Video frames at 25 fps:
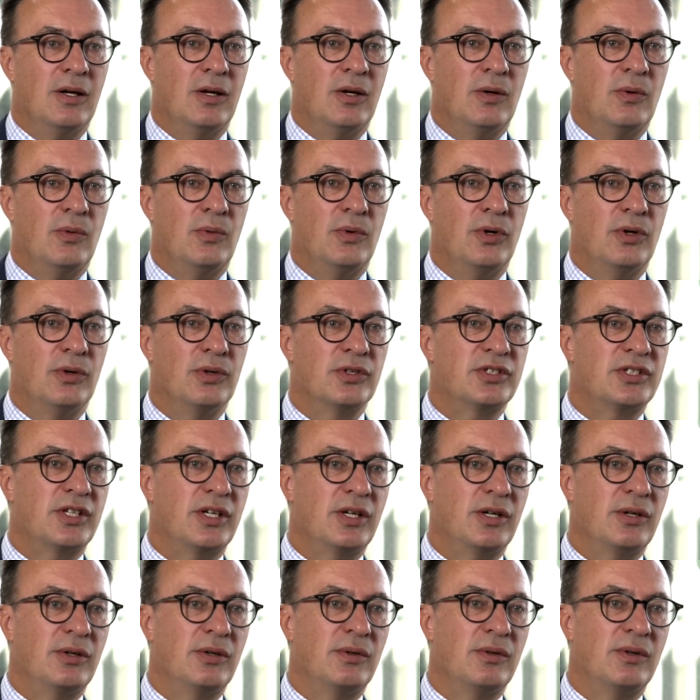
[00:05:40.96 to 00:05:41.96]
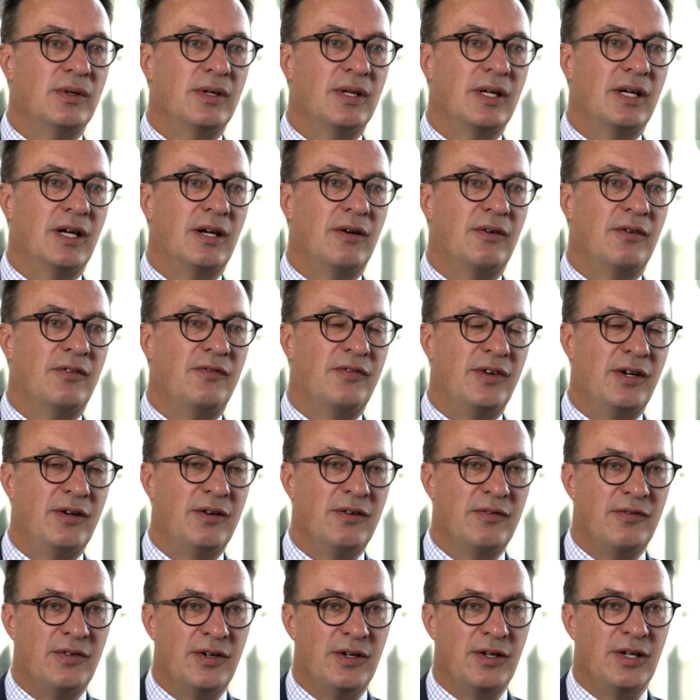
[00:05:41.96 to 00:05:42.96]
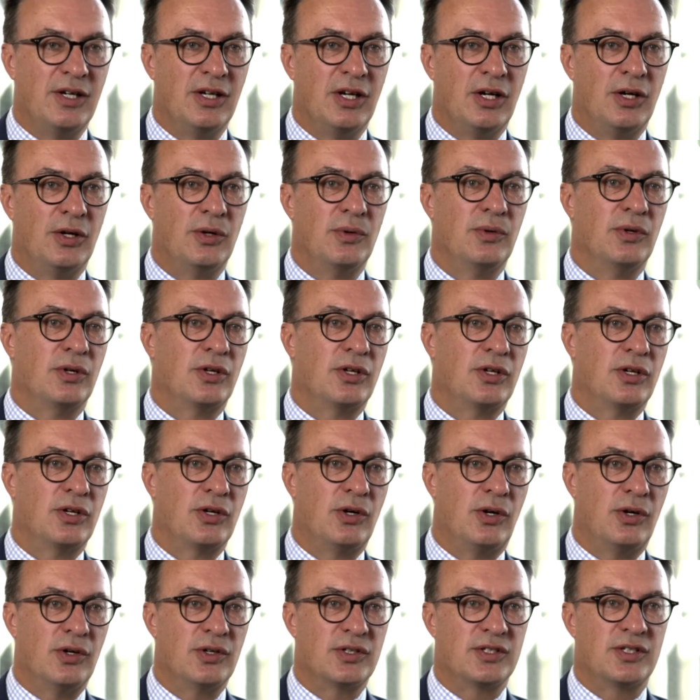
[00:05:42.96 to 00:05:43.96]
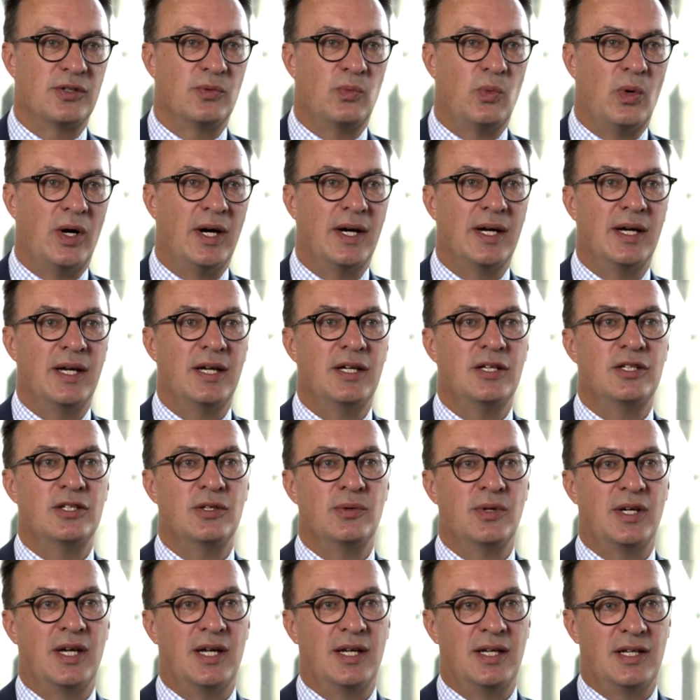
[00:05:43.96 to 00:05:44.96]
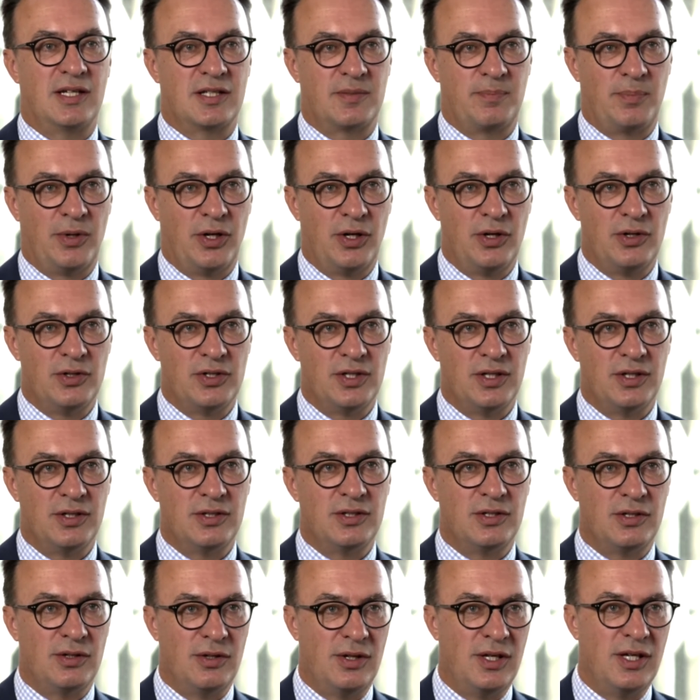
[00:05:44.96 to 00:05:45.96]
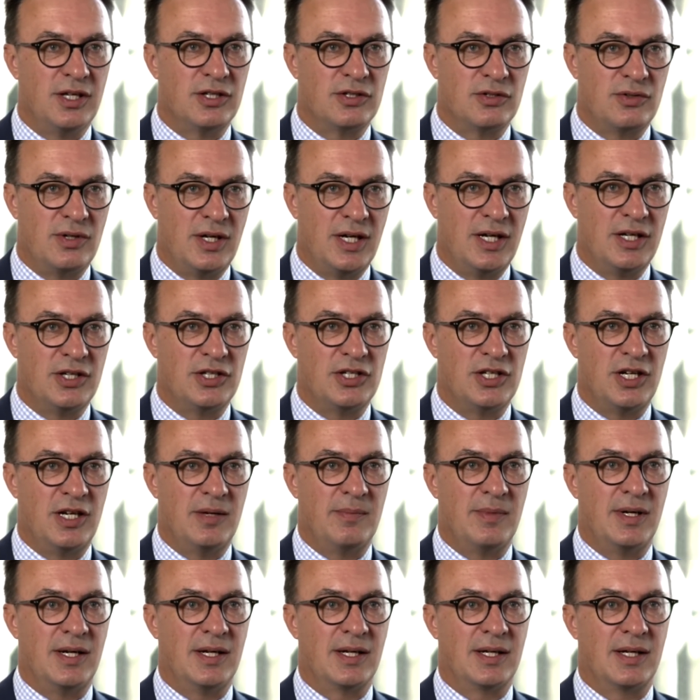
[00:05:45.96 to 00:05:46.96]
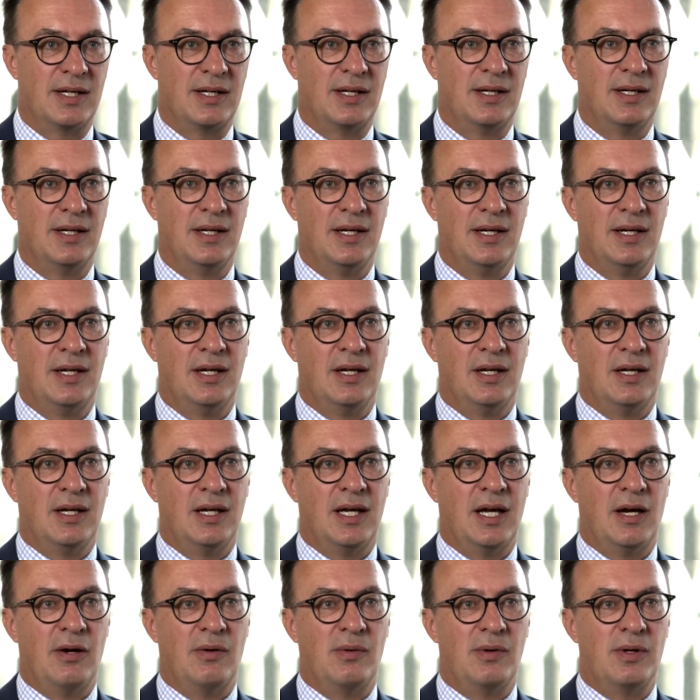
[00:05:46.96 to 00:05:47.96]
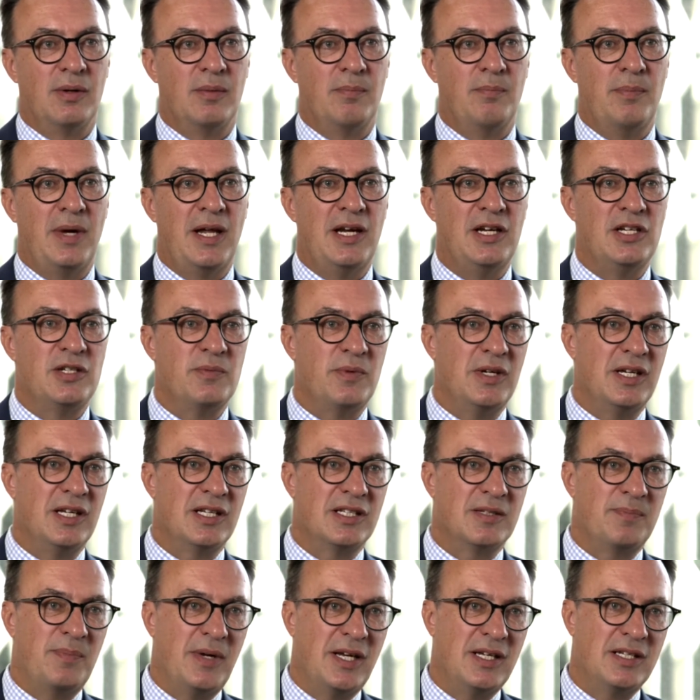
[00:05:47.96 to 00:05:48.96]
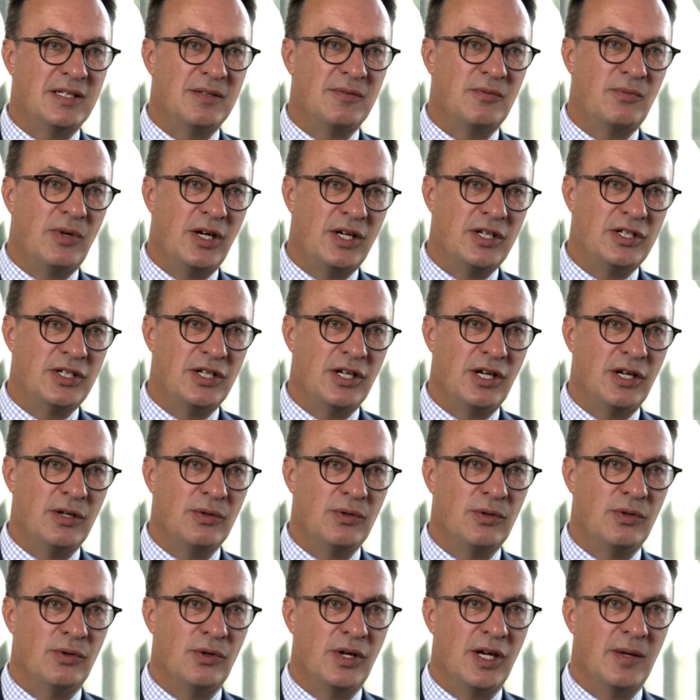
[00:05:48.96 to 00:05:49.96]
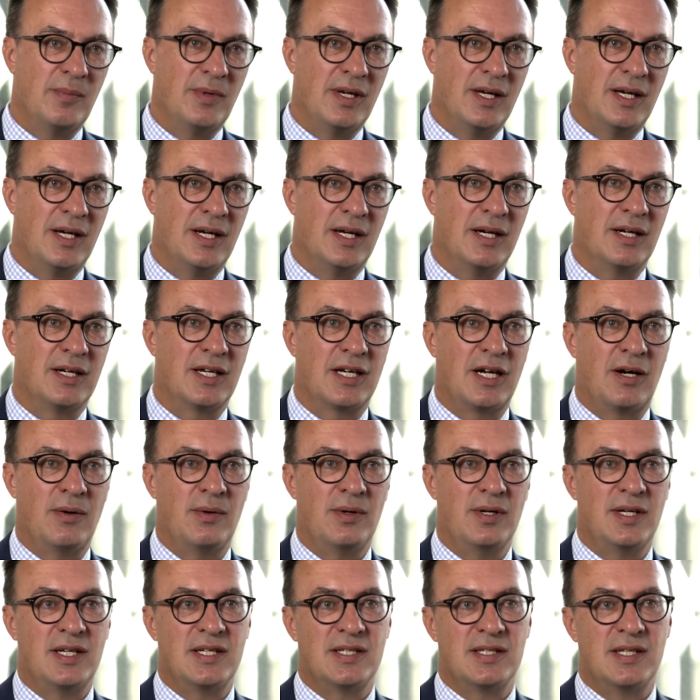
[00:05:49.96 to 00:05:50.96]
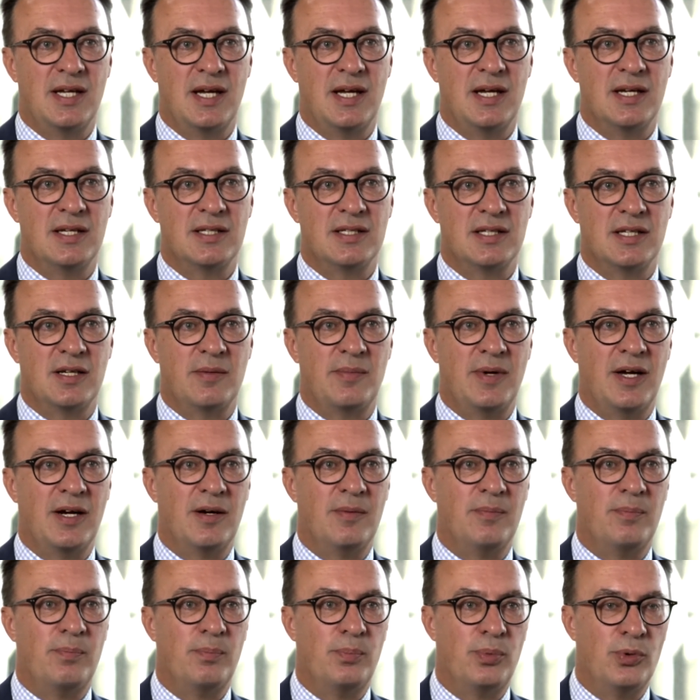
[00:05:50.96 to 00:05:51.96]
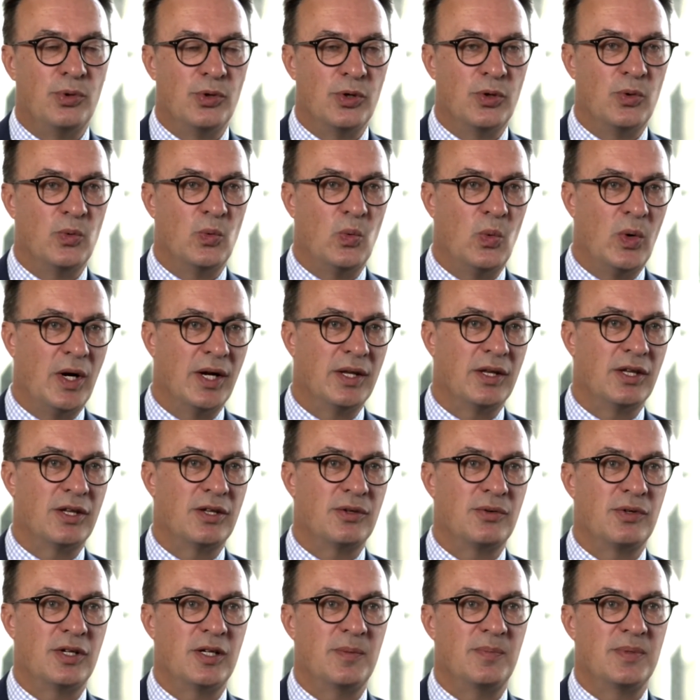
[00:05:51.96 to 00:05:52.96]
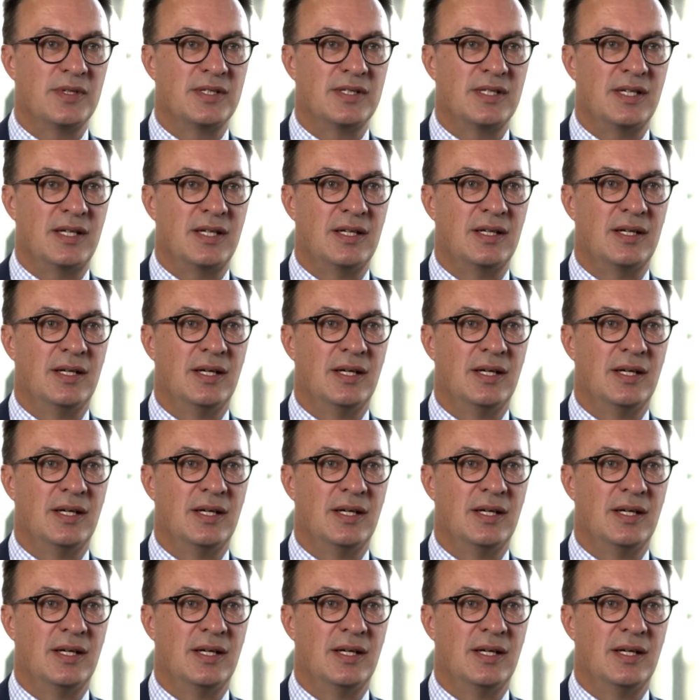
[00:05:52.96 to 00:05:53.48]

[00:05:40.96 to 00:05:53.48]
We also are a very, very low cost way to get exposure to the Australian share market. Our management expense ratio, or MER, currently stands at about 0.13%.